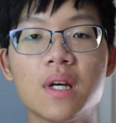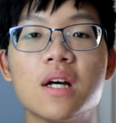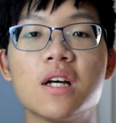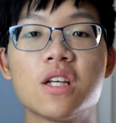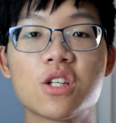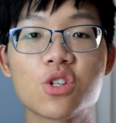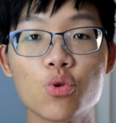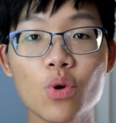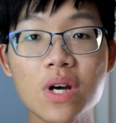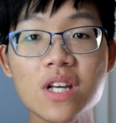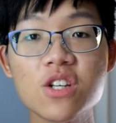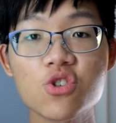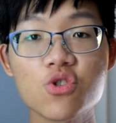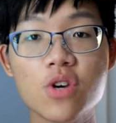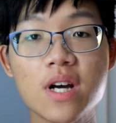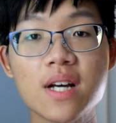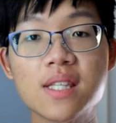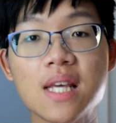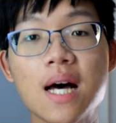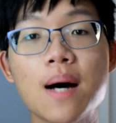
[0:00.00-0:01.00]
Scratch
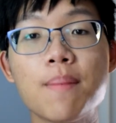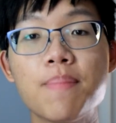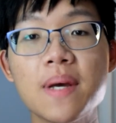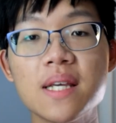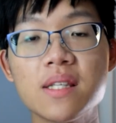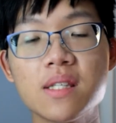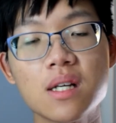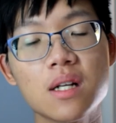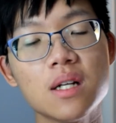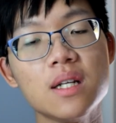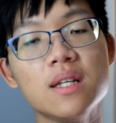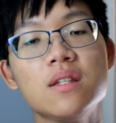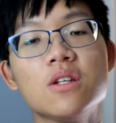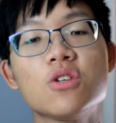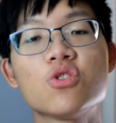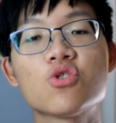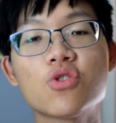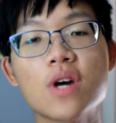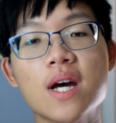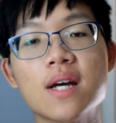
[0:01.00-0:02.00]
tracks are basically the
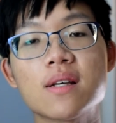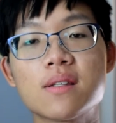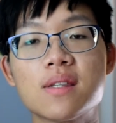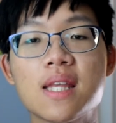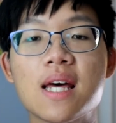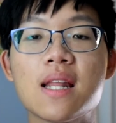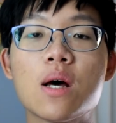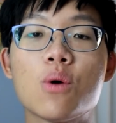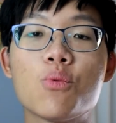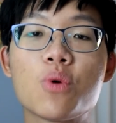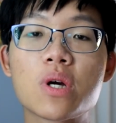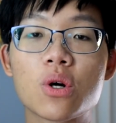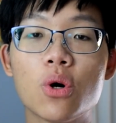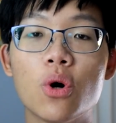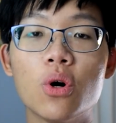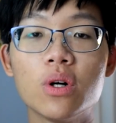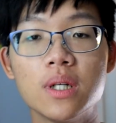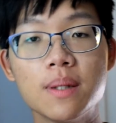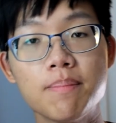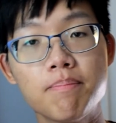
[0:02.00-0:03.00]
tracks that are
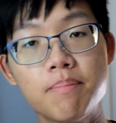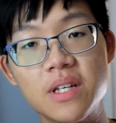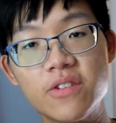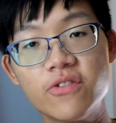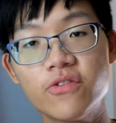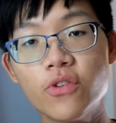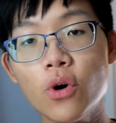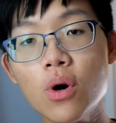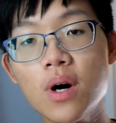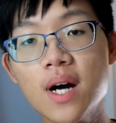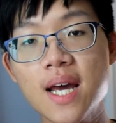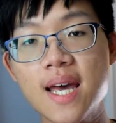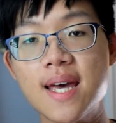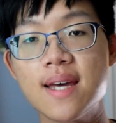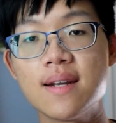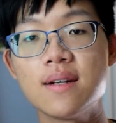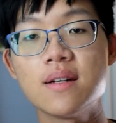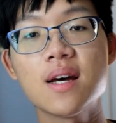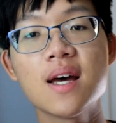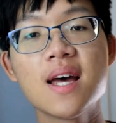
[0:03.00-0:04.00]
recorded
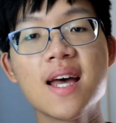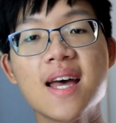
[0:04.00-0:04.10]
beforehand,